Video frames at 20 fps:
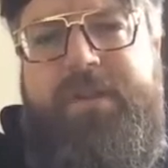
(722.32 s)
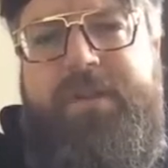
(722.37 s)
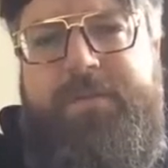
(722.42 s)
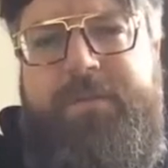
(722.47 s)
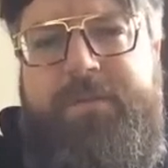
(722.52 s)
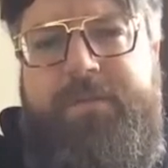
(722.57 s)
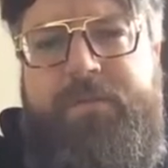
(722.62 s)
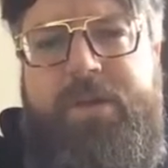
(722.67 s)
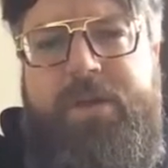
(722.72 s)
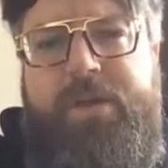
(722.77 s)

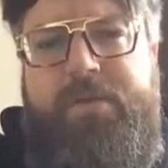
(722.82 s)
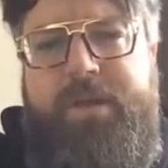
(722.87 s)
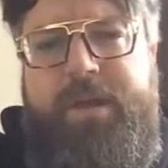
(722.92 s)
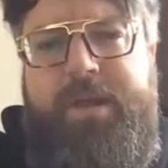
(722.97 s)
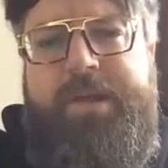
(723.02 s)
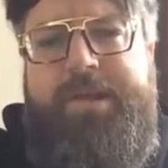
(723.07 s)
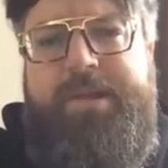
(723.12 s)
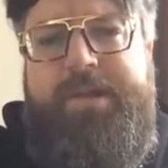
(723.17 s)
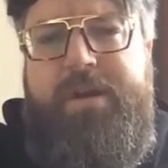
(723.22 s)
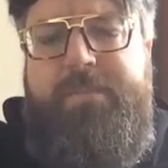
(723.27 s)
before you
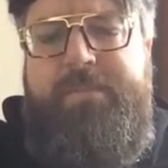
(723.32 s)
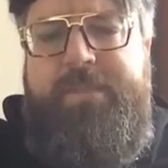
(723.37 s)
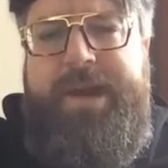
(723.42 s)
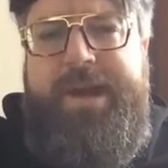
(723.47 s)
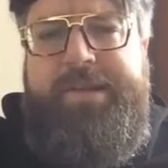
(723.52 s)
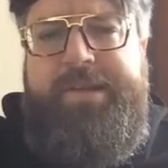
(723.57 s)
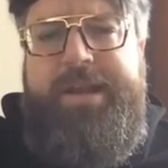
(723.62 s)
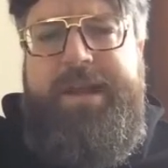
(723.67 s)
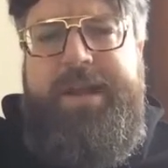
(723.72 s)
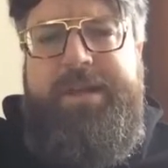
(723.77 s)
really start
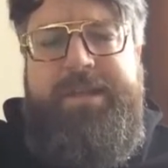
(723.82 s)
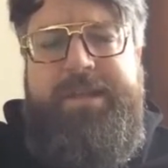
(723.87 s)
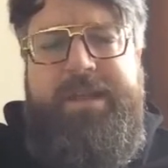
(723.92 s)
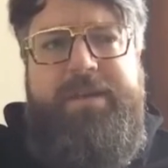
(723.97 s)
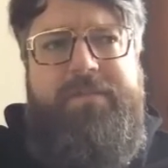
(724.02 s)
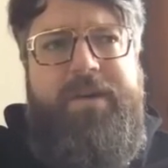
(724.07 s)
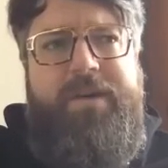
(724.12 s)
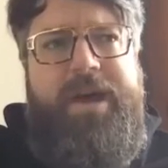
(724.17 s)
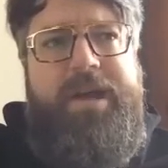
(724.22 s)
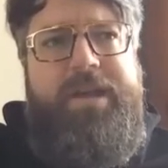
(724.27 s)
passing out the
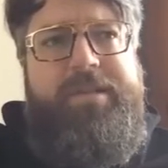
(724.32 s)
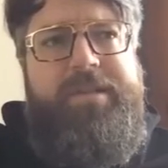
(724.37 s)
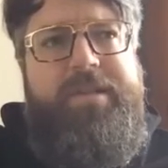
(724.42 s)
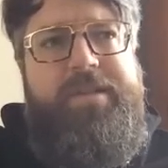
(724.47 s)
advice.